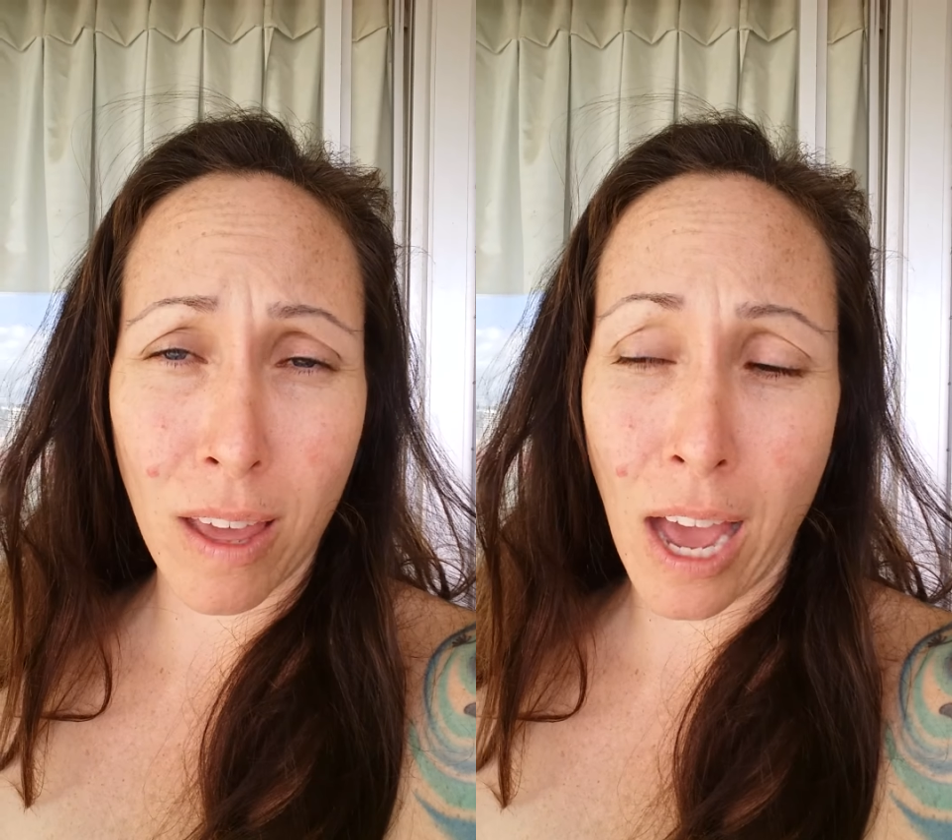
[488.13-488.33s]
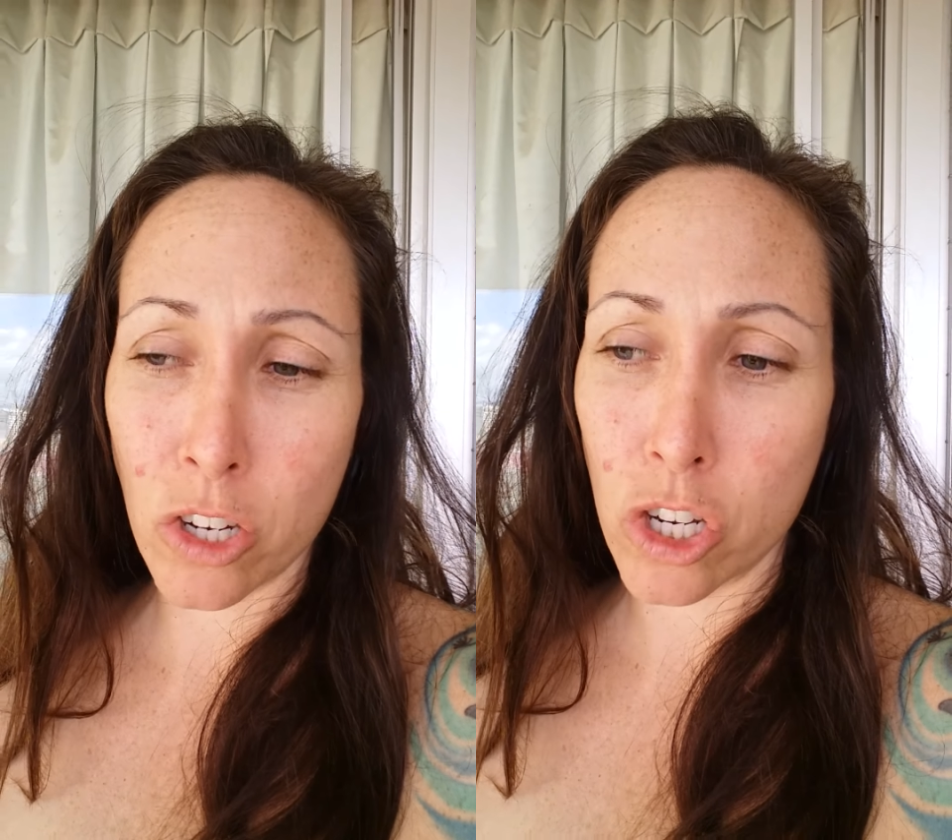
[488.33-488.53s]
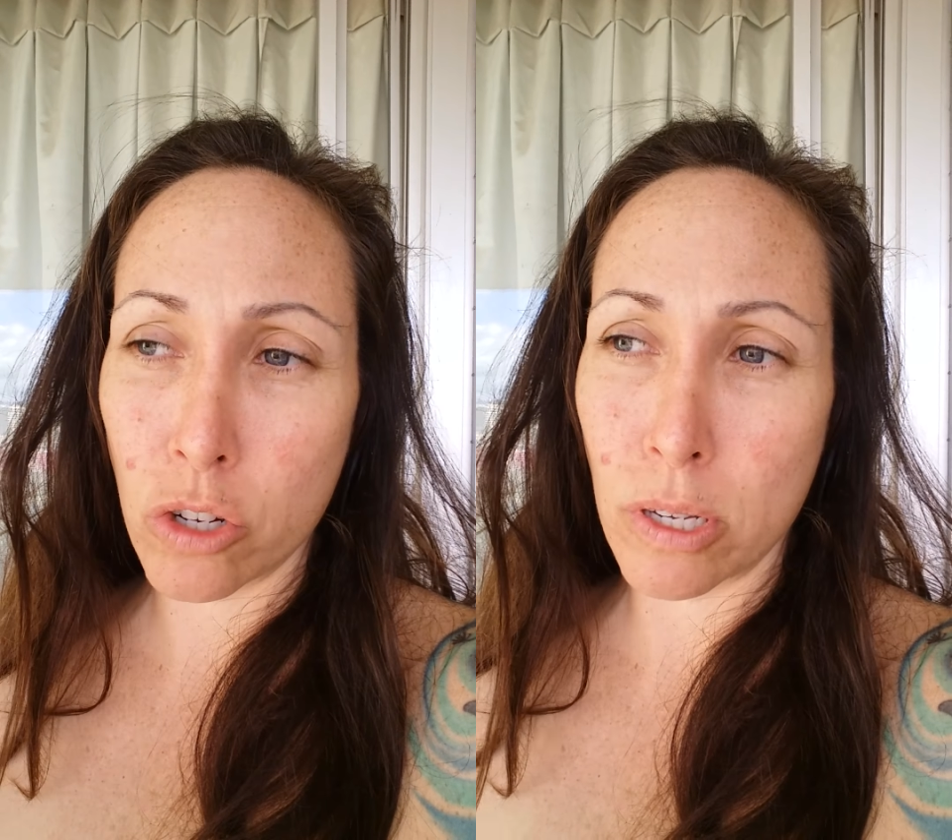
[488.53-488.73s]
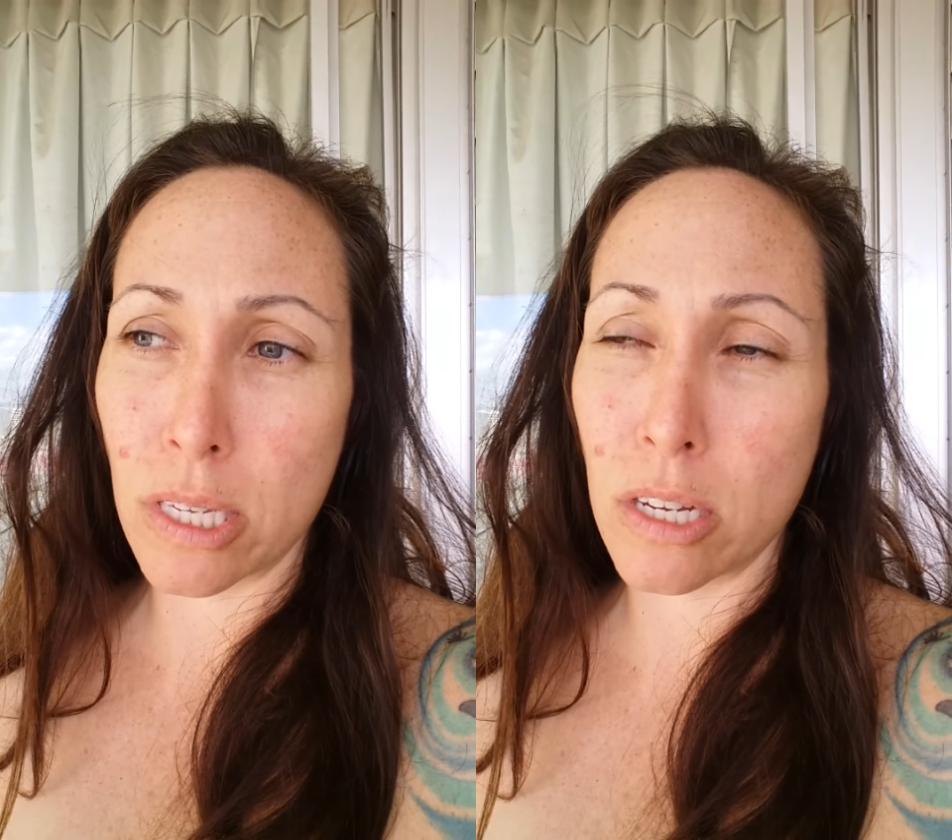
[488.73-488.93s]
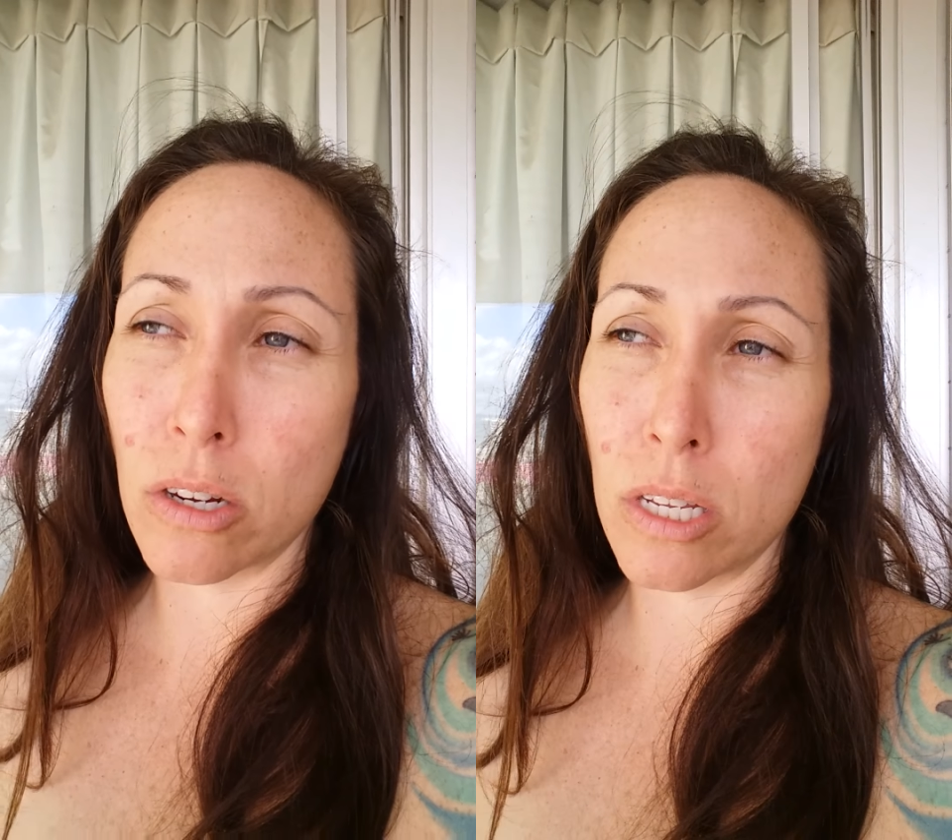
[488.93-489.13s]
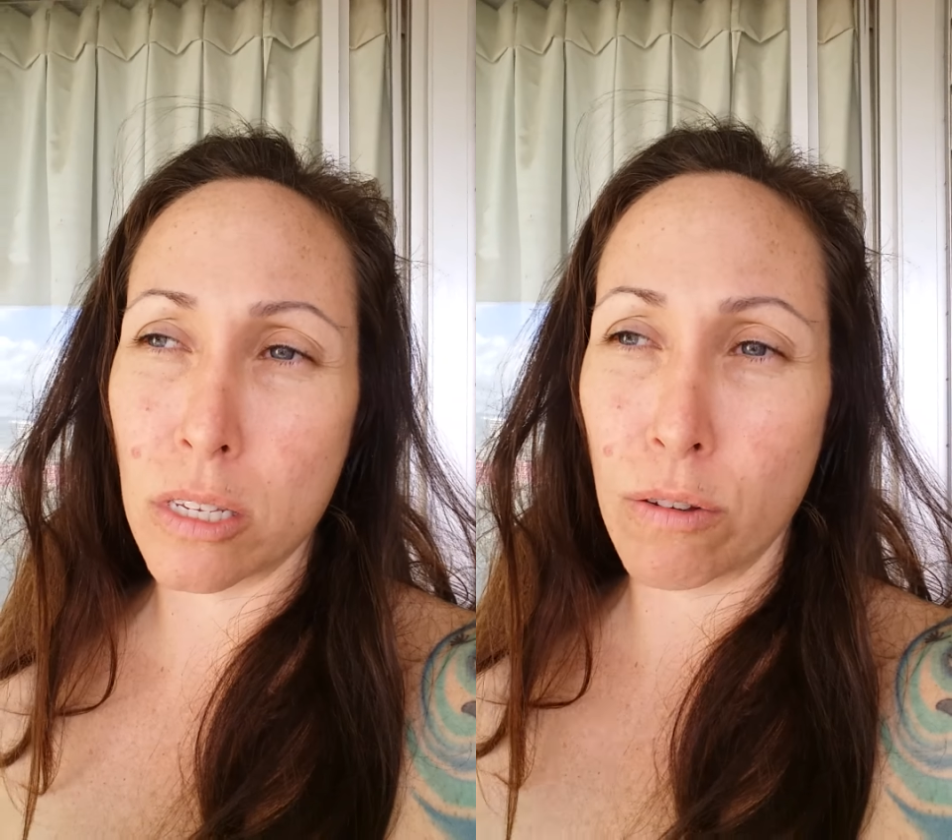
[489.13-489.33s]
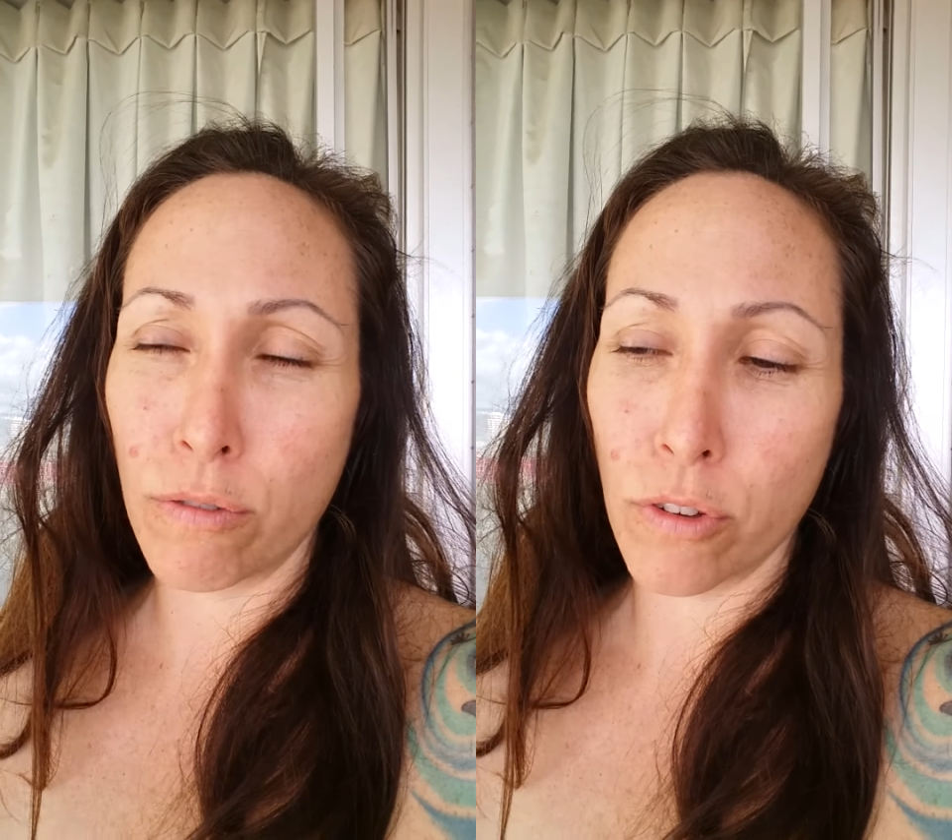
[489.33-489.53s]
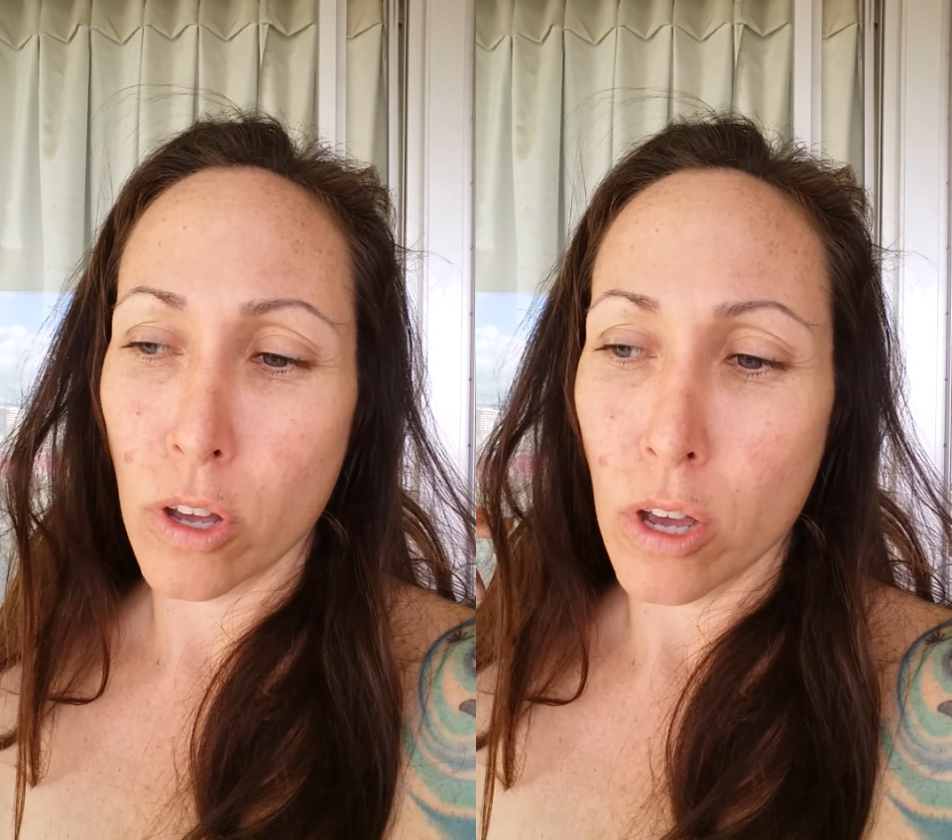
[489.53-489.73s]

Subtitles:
They actually do a series of